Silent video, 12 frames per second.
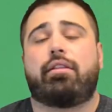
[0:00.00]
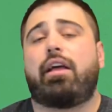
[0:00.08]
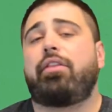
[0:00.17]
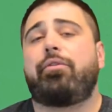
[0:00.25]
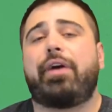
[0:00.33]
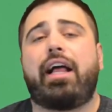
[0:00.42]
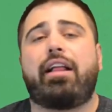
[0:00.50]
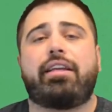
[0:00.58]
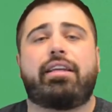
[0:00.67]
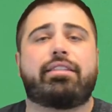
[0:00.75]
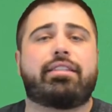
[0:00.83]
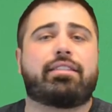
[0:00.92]
Now, the
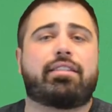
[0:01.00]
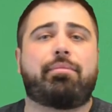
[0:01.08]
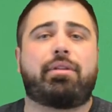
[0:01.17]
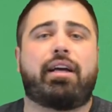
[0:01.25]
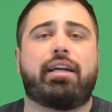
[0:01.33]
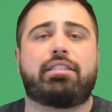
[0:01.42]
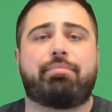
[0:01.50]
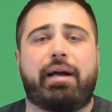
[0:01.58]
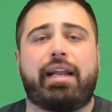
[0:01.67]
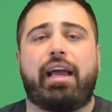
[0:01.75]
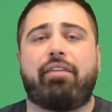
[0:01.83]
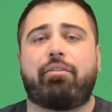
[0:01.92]
reality is that some clients
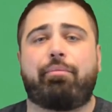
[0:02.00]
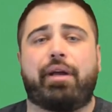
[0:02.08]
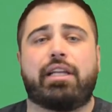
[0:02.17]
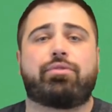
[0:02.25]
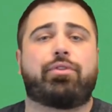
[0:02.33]
might have complaints